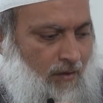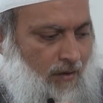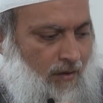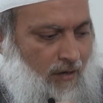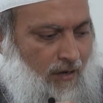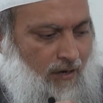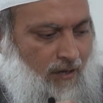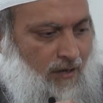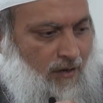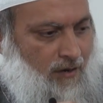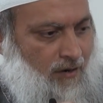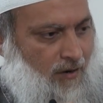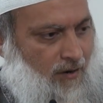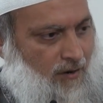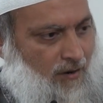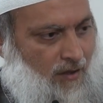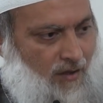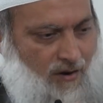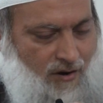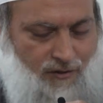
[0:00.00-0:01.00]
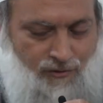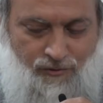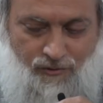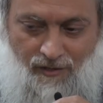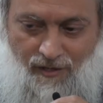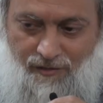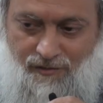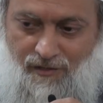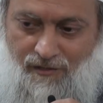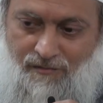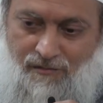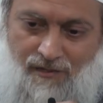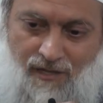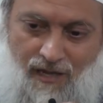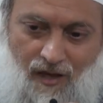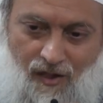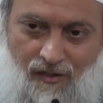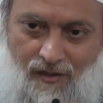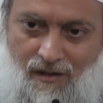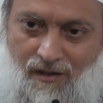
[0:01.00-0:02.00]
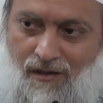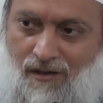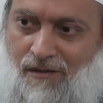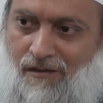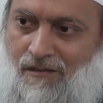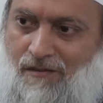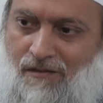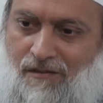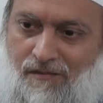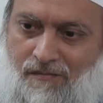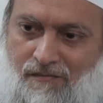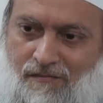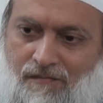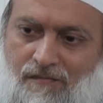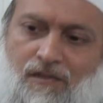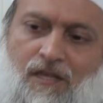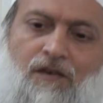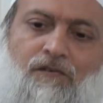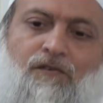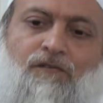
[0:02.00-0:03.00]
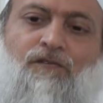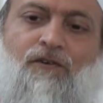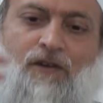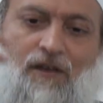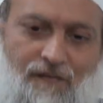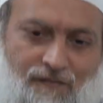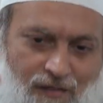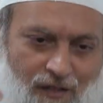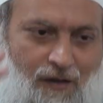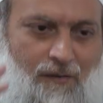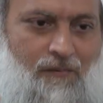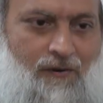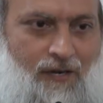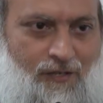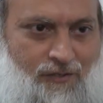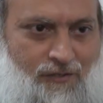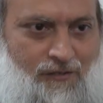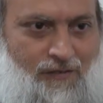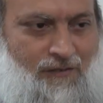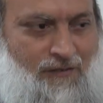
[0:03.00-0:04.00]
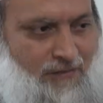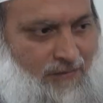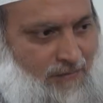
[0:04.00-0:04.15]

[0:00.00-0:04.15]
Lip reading: And yet here, Rasulullah says, Ya Allah, even forgive the oppressor.